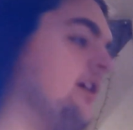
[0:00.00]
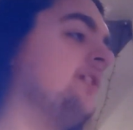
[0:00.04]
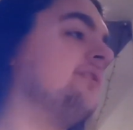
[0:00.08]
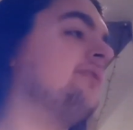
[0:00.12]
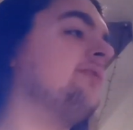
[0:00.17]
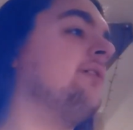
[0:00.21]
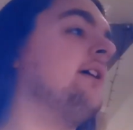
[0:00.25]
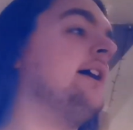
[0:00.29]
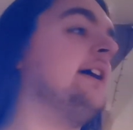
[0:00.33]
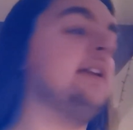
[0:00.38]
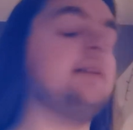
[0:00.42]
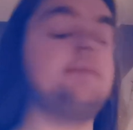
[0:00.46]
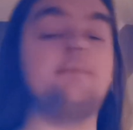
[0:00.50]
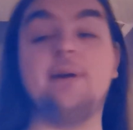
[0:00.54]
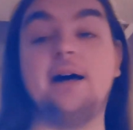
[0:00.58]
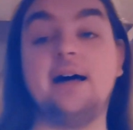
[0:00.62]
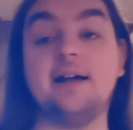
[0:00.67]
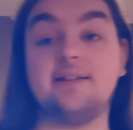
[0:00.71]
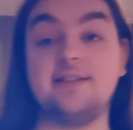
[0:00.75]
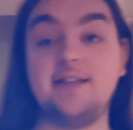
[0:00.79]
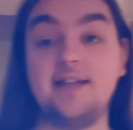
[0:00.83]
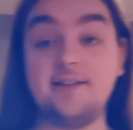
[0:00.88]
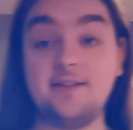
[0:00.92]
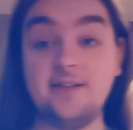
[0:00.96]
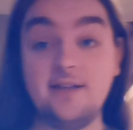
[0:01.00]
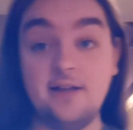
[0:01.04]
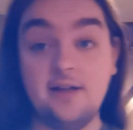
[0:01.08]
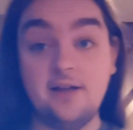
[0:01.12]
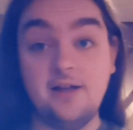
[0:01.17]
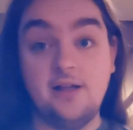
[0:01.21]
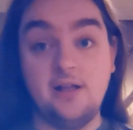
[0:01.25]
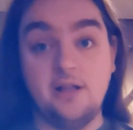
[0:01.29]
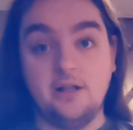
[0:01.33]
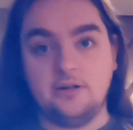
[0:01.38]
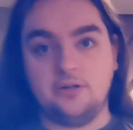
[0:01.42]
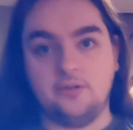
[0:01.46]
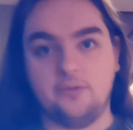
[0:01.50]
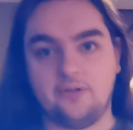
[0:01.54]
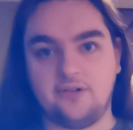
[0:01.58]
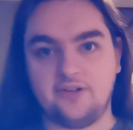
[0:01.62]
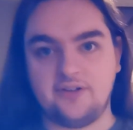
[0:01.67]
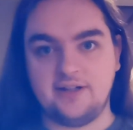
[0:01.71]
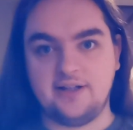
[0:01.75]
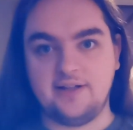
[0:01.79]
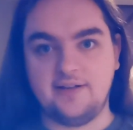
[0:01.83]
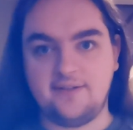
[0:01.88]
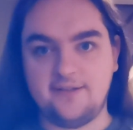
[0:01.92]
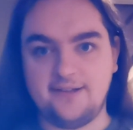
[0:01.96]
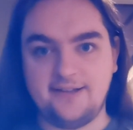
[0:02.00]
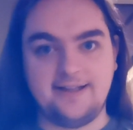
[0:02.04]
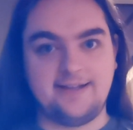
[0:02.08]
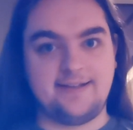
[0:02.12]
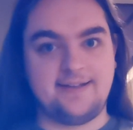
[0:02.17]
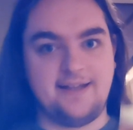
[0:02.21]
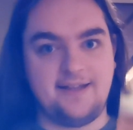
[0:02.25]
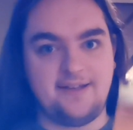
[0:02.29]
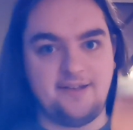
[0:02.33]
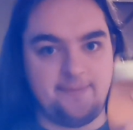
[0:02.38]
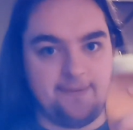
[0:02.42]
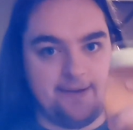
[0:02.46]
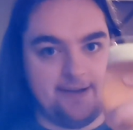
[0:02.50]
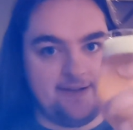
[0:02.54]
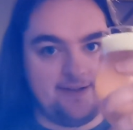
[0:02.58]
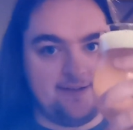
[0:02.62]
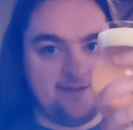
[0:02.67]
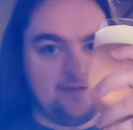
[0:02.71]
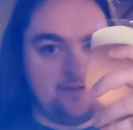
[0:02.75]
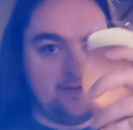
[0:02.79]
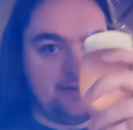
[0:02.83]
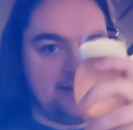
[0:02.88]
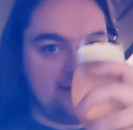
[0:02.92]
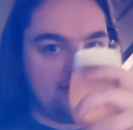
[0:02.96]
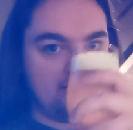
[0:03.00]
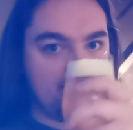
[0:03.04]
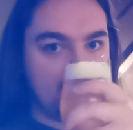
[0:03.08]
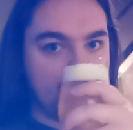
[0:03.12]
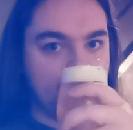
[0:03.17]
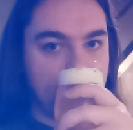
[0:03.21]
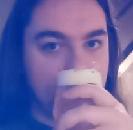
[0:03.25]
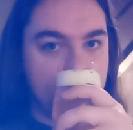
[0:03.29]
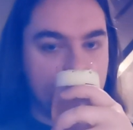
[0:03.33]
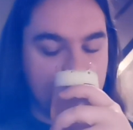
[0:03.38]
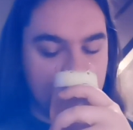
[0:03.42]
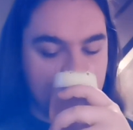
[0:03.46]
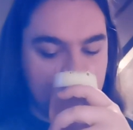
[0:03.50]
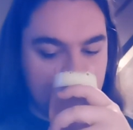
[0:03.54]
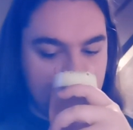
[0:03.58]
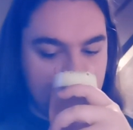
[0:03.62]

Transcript: off-white compact head. Looks nice. Let's get a smell and see what we get, shall we?